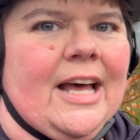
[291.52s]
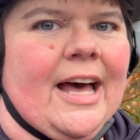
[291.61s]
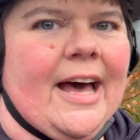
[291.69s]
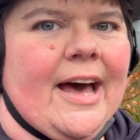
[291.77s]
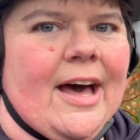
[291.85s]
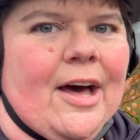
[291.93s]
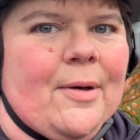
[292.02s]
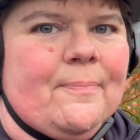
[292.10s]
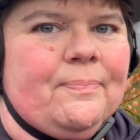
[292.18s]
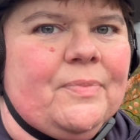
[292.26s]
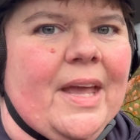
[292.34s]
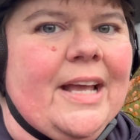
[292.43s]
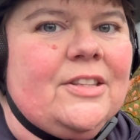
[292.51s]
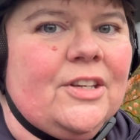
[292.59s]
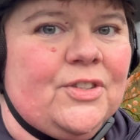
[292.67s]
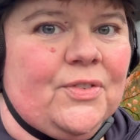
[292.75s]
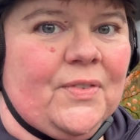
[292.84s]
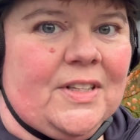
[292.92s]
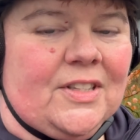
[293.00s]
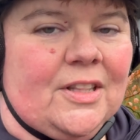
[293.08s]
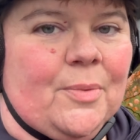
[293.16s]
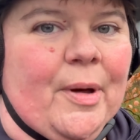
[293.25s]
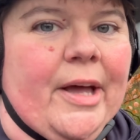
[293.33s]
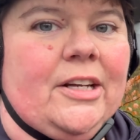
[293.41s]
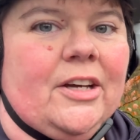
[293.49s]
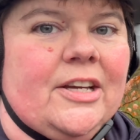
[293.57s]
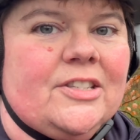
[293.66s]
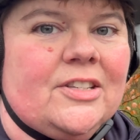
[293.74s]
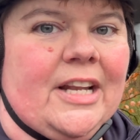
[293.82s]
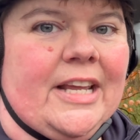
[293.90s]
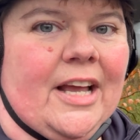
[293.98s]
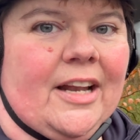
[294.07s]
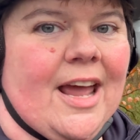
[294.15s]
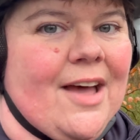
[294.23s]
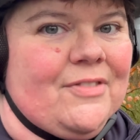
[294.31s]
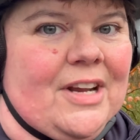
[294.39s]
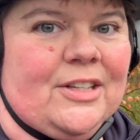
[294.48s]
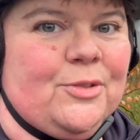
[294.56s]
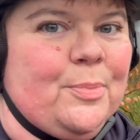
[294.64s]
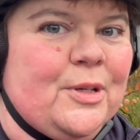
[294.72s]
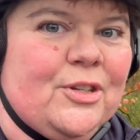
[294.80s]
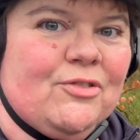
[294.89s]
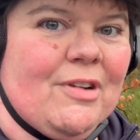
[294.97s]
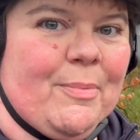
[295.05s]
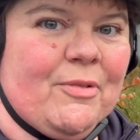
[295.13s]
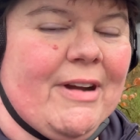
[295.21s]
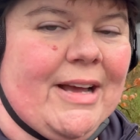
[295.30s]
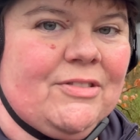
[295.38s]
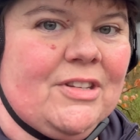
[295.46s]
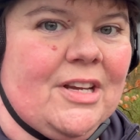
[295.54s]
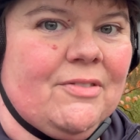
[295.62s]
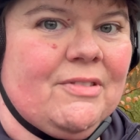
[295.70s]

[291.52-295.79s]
It does fit in the bike nicely, and I haven't had to put a strap around it,